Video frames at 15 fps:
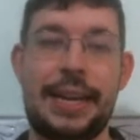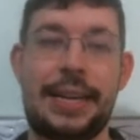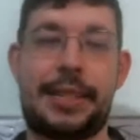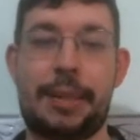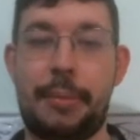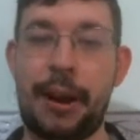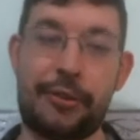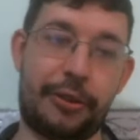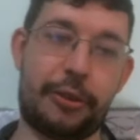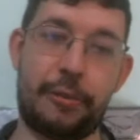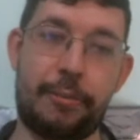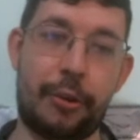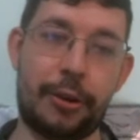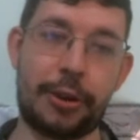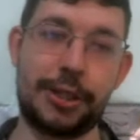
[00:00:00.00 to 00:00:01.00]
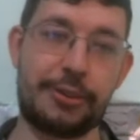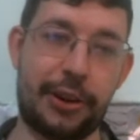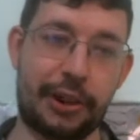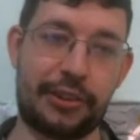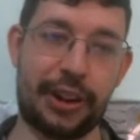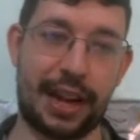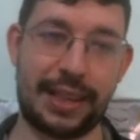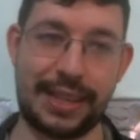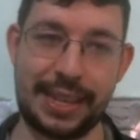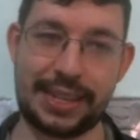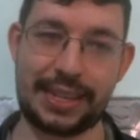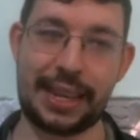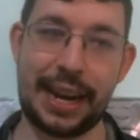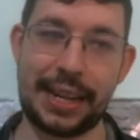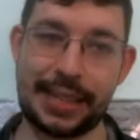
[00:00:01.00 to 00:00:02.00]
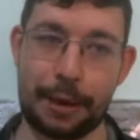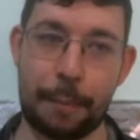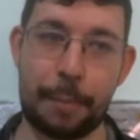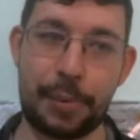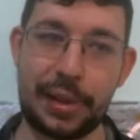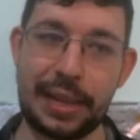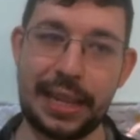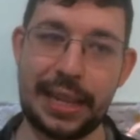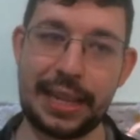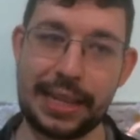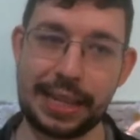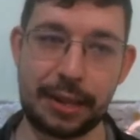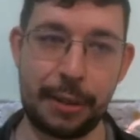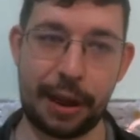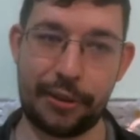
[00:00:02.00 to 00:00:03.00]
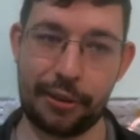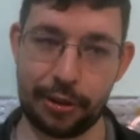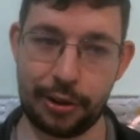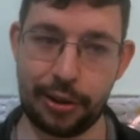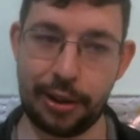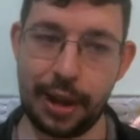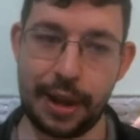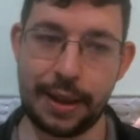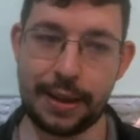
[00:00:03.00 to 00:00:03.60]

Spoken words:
Symmetrical pawn structure, like these guys are completely symmetrical,